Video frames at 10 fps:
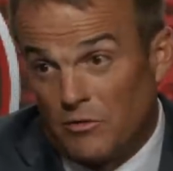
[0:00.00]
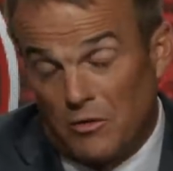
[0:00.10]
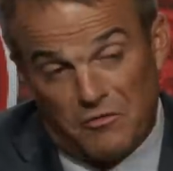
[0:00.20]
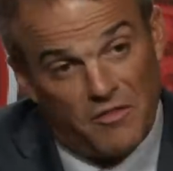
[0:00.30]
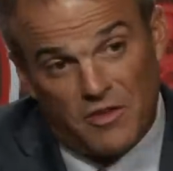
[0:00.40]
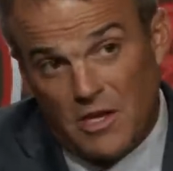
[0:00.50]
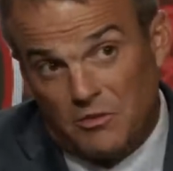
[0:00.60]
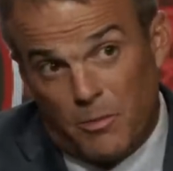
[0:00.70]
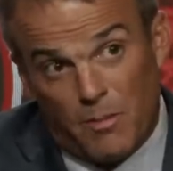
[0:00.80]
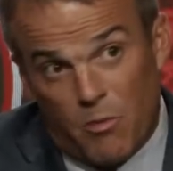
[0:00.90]
So 15
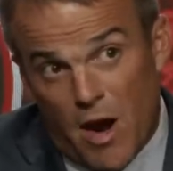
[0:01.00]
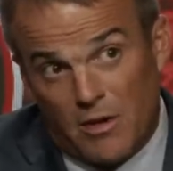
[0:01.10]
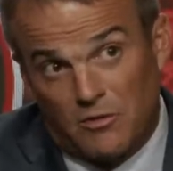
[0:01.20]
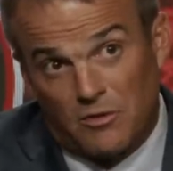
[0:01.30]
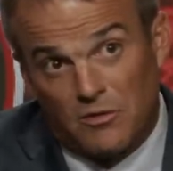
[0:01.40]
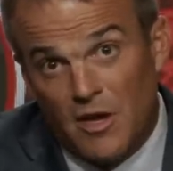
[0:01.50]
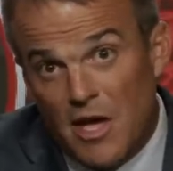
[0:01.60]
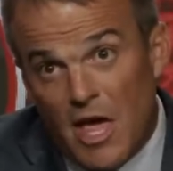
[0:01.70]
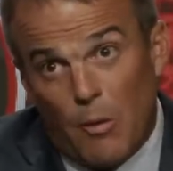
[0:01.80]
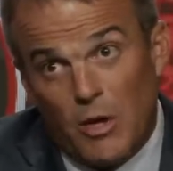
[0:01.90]
spring practices,
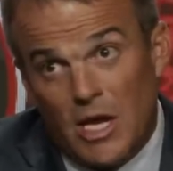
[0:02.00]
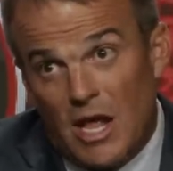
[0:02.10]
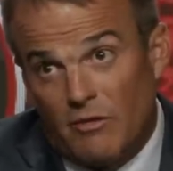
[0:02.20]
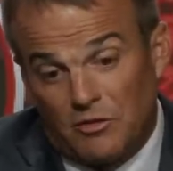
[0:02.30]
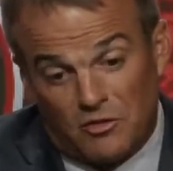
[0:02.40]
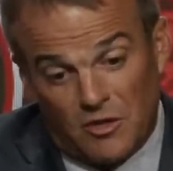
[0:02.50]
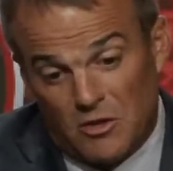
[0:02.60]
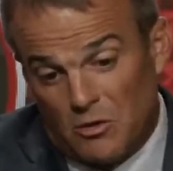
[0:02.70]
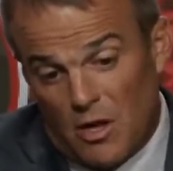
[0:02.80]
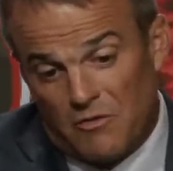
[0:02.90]
and we didn't have a
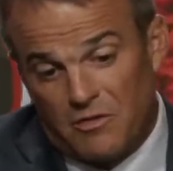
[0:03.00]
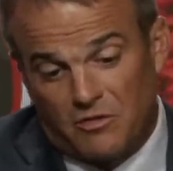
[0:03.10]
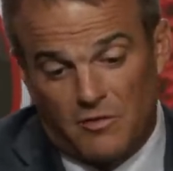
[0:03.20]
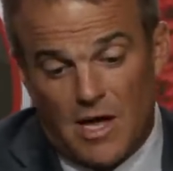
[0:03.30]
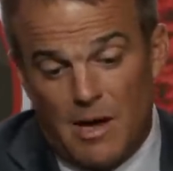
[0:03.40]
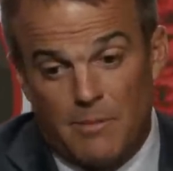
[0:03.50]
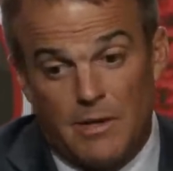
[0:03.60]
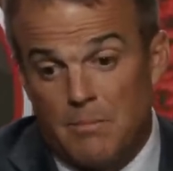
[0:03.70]
single offensive lineman